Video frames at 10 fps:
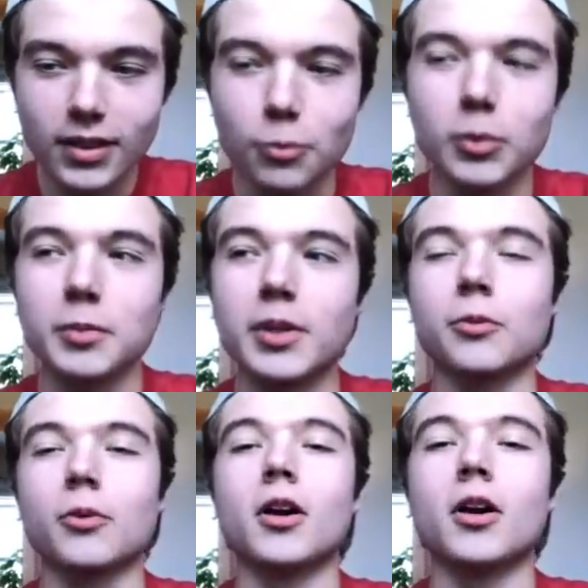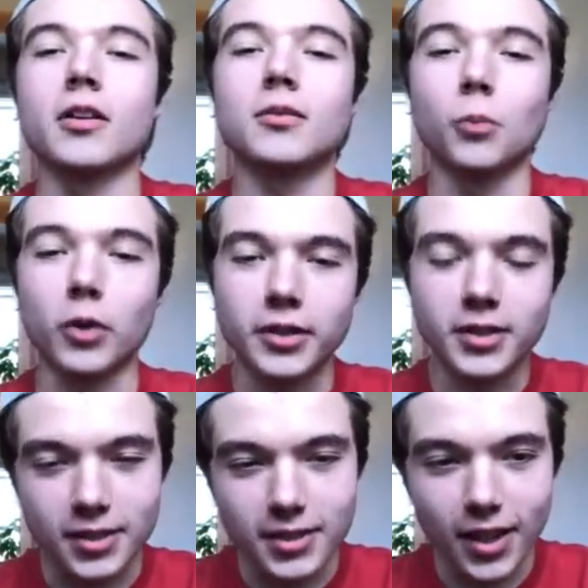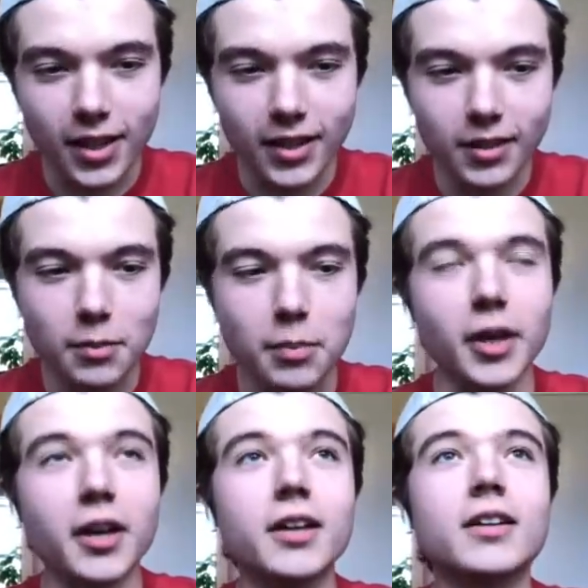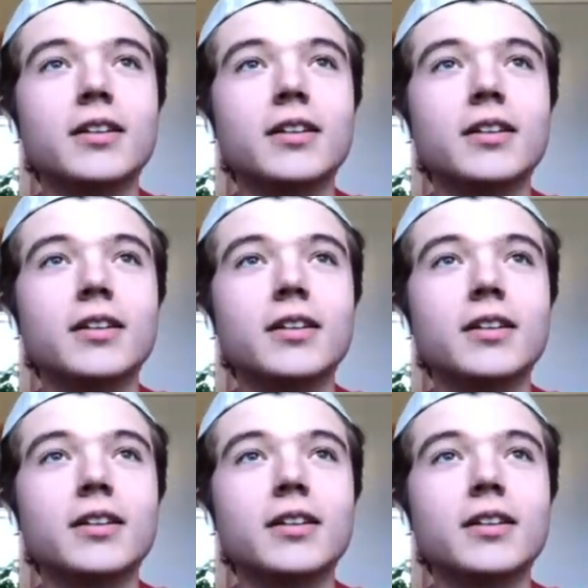it would be the wrong word to say, but